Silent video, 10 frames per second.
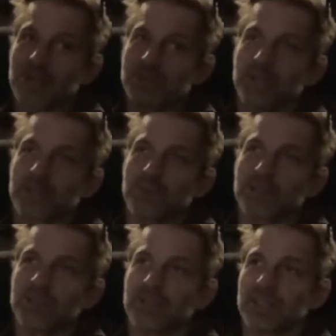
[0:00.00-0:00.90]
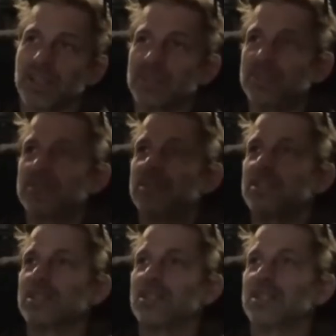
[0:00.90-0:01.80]
truck back there again,
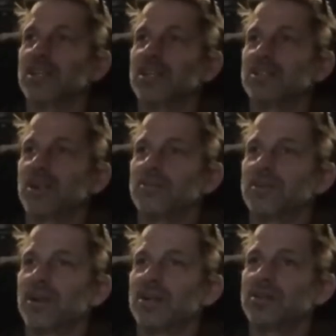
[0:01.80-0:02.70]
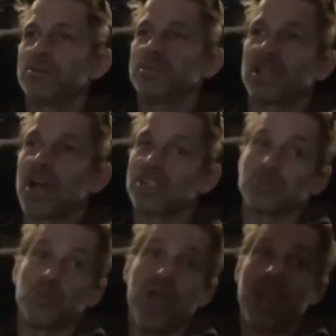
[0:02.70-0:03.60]
driving around. It was like on its
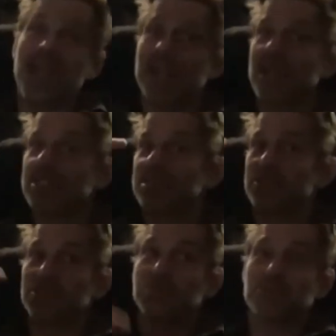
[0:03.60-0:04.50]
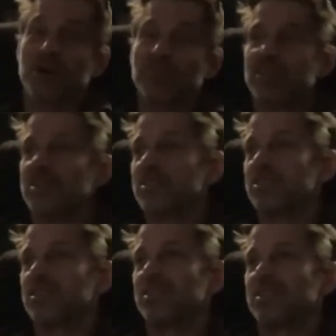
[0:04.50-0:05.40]
way, I guess, to Smallville.
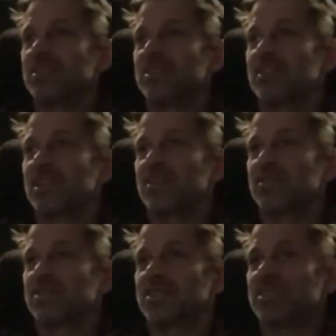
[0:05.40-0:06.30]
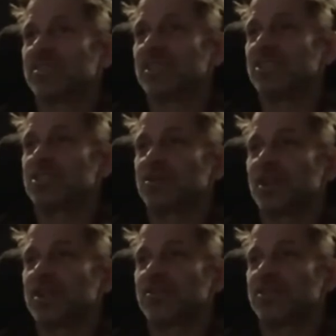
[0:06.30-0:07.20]
That was the Easter
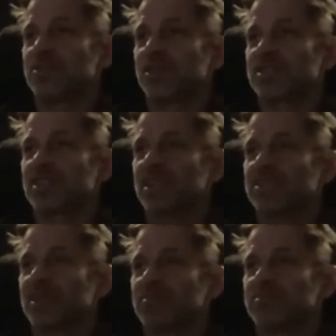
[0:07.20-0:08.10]
egg the visual effects guys kept.